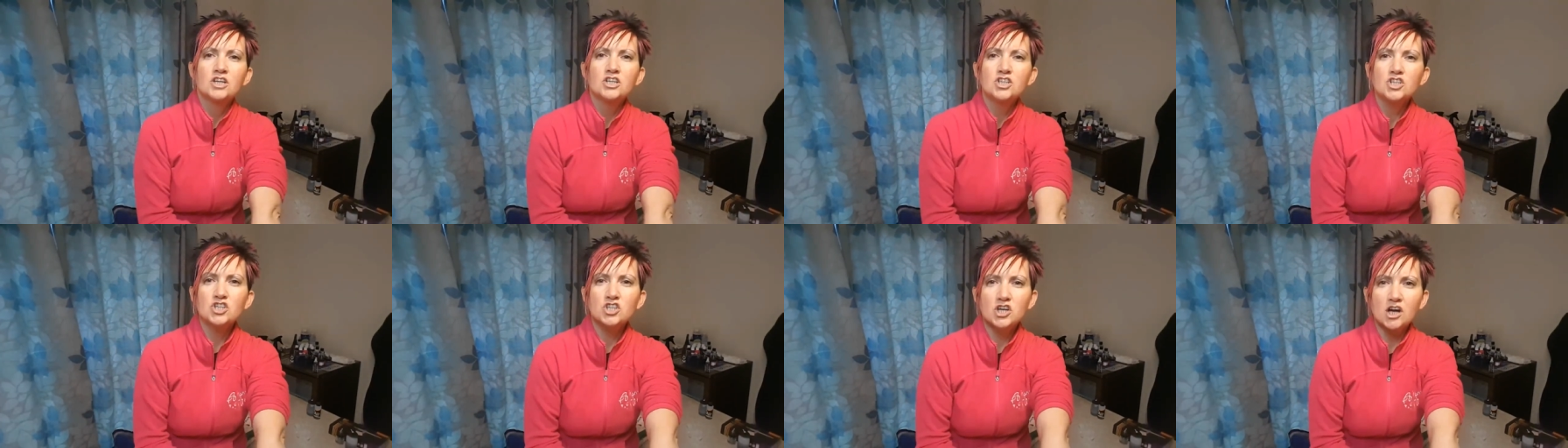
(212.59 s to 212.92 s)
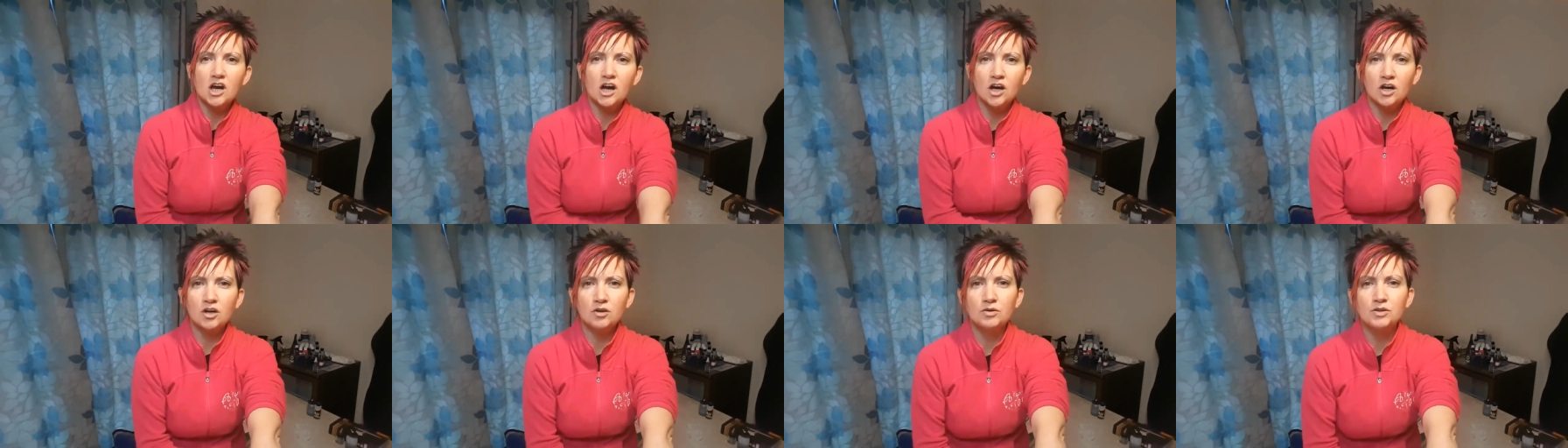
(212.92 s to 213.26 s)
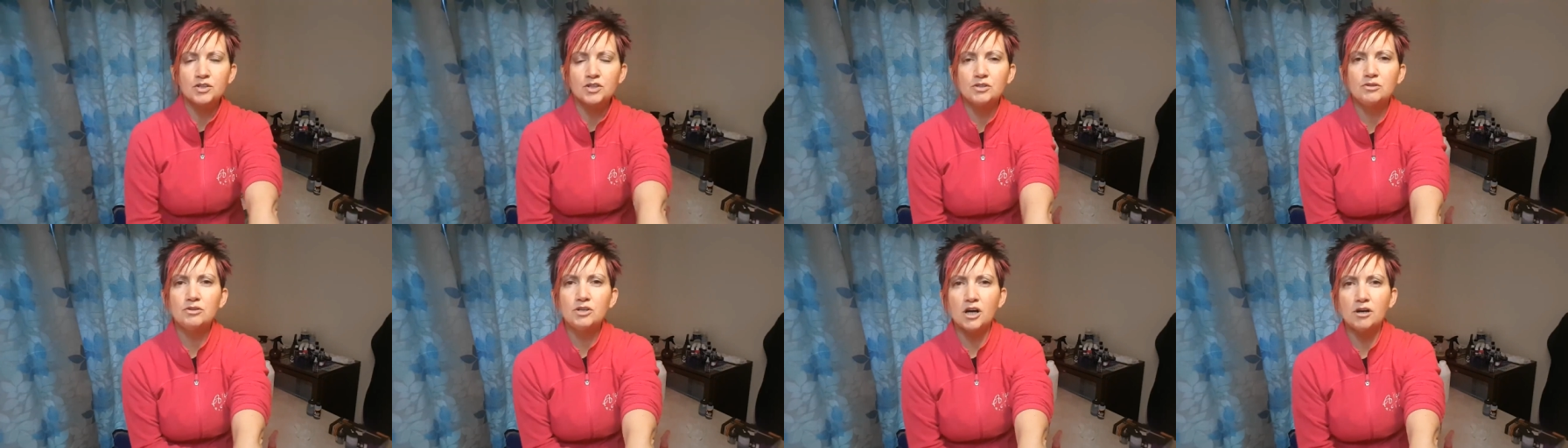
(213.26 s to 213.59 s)
so
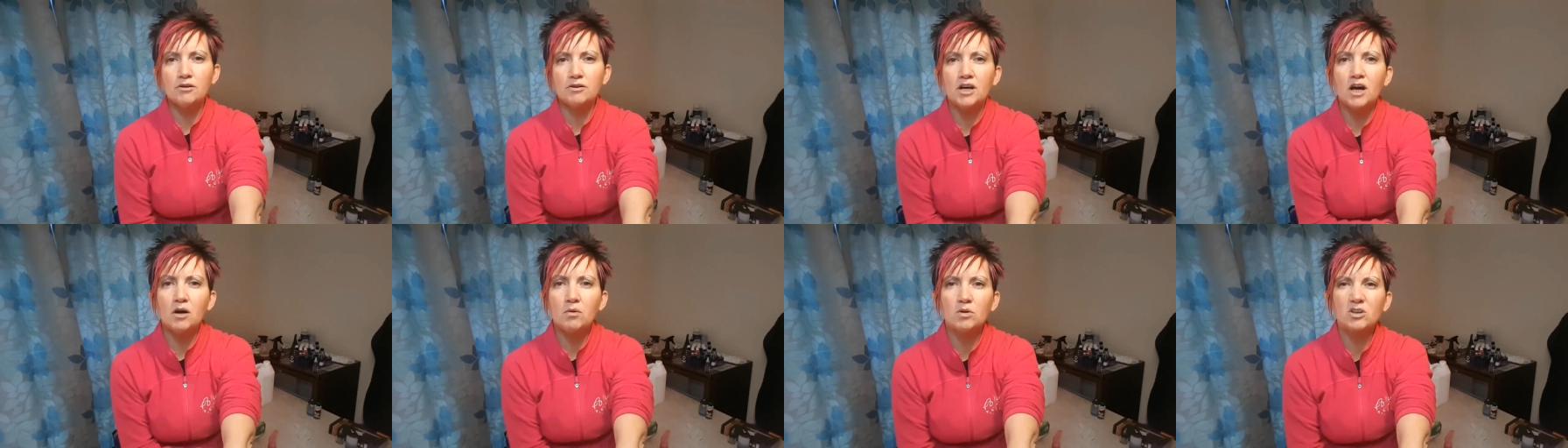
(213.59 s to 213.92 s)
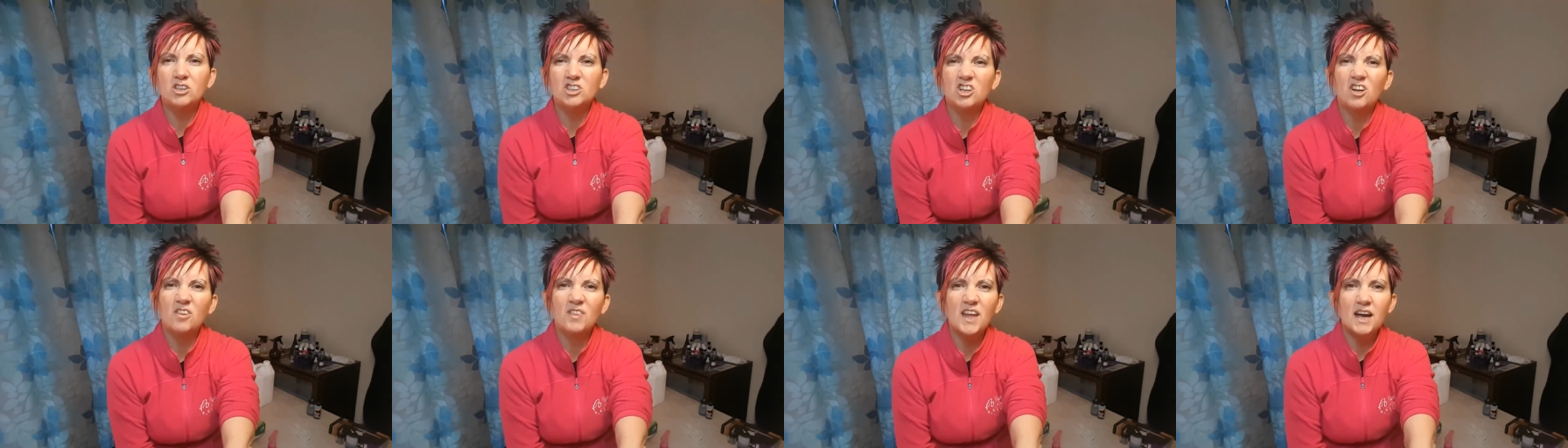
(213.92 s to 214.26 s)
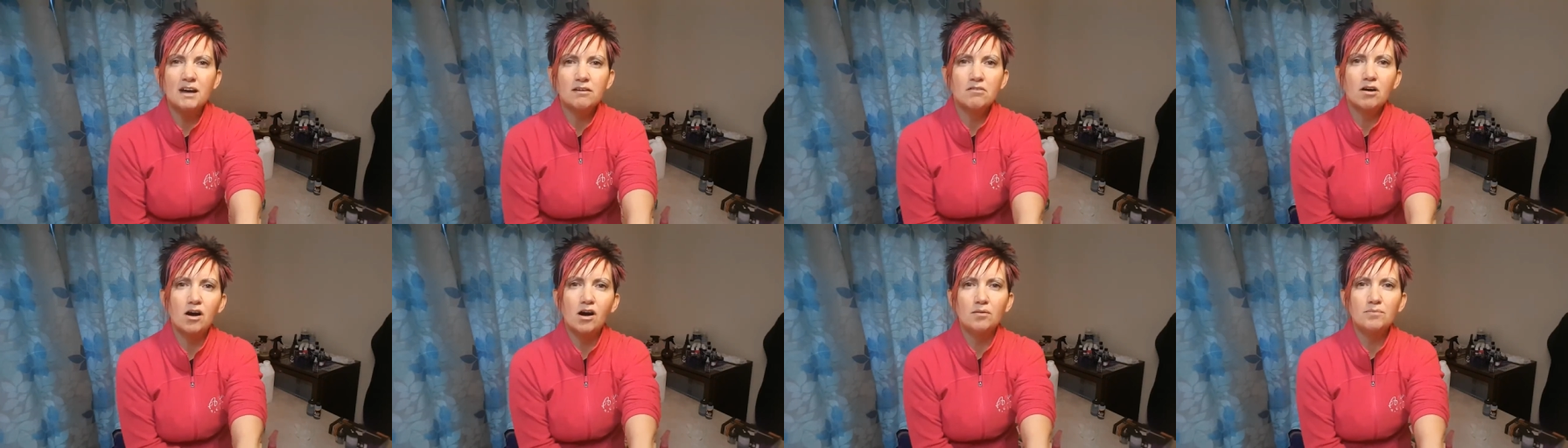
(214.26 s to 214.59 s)
you don't know what's on
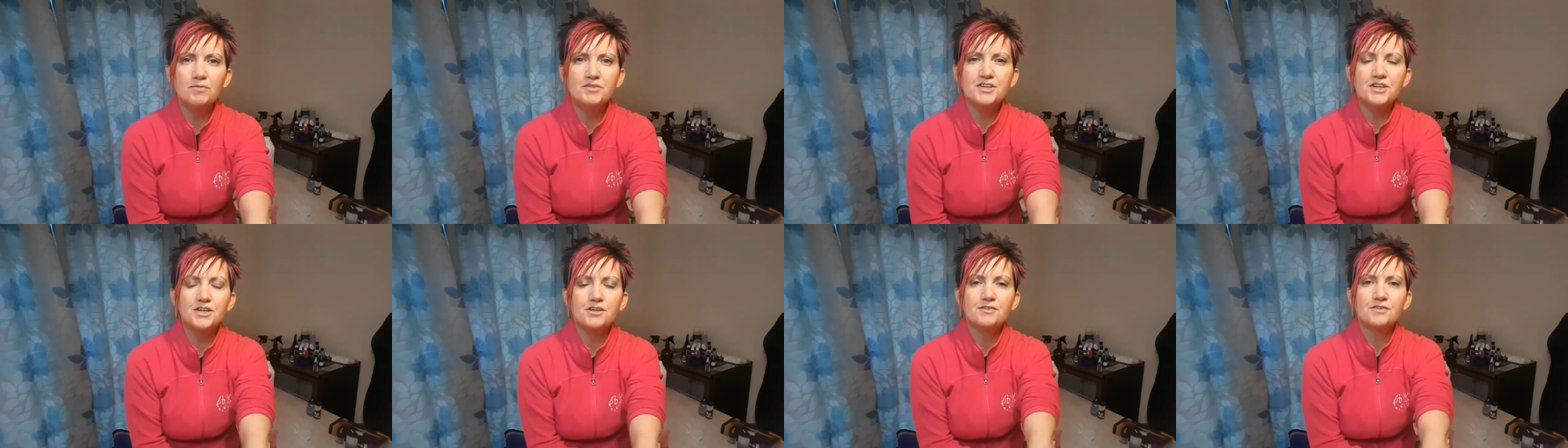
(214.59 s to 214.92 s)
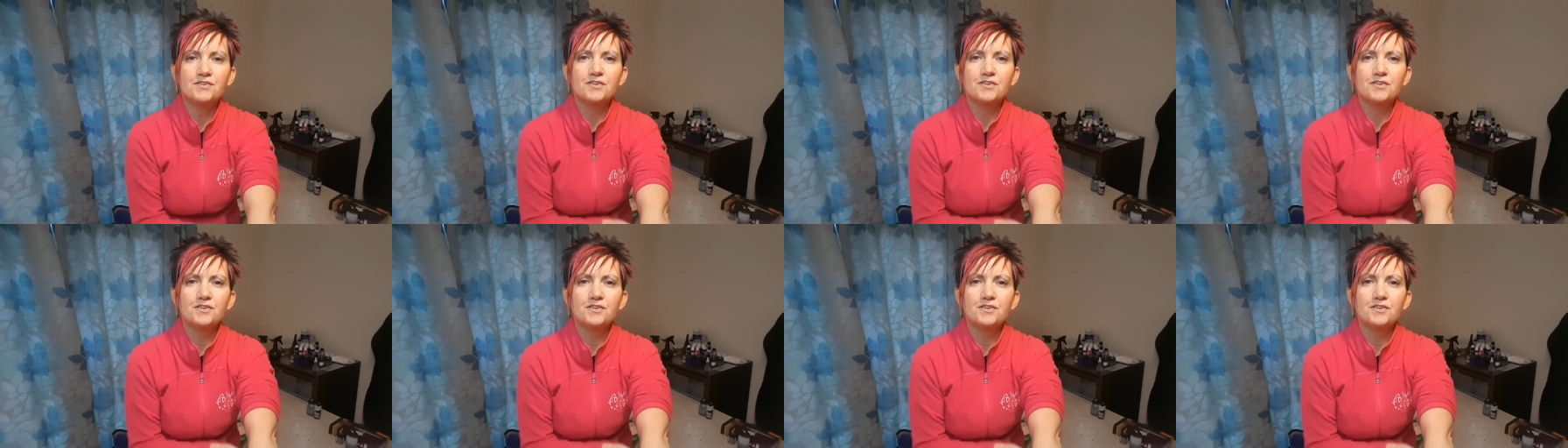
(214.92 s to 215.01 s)
their arm, do you?